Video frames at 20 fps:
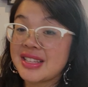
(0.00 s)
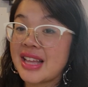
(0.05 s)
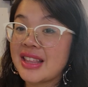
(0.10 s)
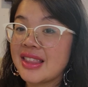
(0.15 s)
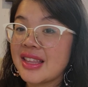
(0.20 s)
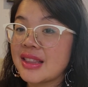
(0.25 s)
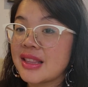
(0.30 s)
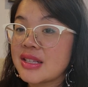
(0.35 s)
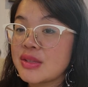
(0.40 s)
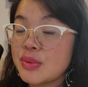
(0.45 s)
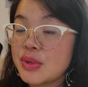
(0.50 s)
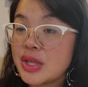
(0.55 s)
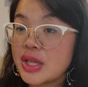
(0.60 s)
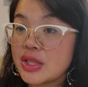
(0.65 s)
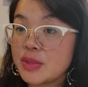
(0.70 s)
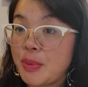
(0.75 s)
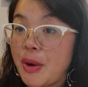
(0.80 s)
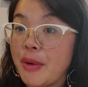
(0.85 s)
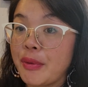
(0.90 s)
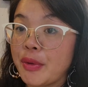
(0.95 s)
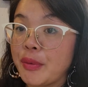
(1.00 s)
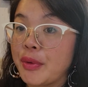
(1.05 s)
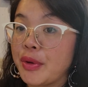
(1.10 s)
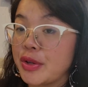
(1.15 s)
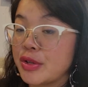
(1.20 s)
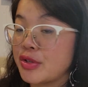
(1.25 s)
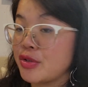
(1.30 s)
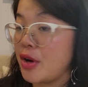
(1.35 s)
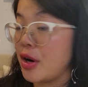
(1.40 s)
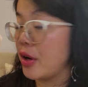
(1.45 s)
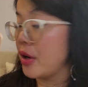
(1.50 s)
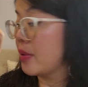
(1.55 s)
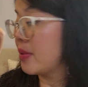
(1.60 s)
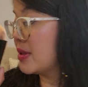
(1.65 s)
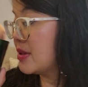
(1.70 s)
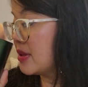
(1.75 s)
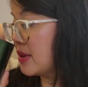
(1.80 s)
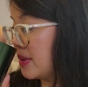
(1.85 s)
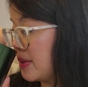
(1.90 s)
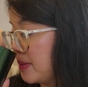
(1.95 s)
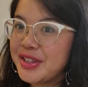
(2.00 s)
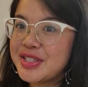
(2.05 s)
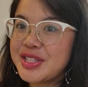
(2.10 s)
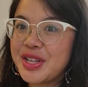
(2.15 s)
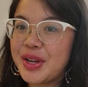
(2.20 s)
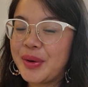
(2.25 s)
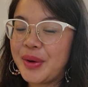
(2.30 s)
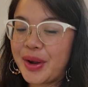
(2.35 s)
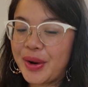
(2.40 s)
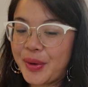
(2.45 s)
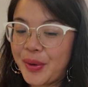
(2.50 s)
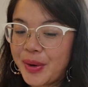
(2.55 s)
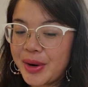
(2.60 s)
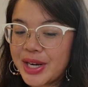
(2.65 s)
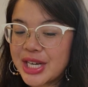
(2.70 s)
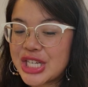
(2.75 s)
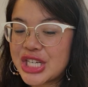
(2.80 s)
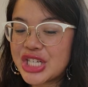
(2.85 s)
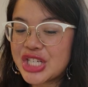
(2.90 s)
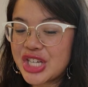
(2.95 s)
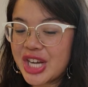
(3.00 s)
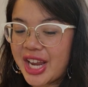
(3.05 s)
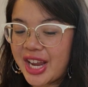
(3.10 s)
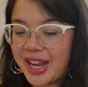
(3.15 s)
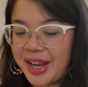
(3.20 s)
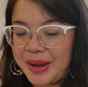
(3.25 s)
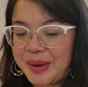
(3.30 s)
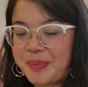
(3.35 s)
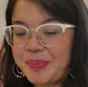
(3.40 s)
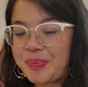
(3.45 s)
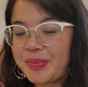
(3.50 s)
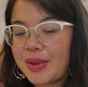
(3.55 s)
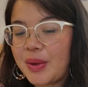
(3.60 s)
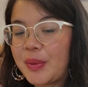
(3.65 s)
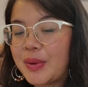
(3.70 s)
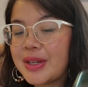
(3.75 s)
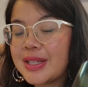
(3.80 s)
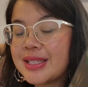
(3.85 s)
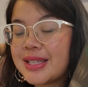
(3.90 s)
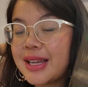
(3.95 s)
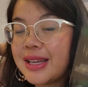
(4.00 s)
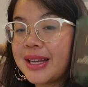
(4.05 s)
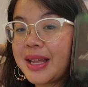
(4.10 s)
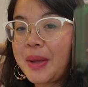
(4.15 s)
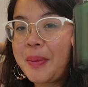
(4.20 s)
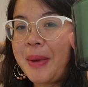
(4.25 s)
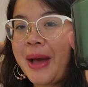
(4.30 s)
I think this one is probably one of the stronger ones. So according to Jay, we're sending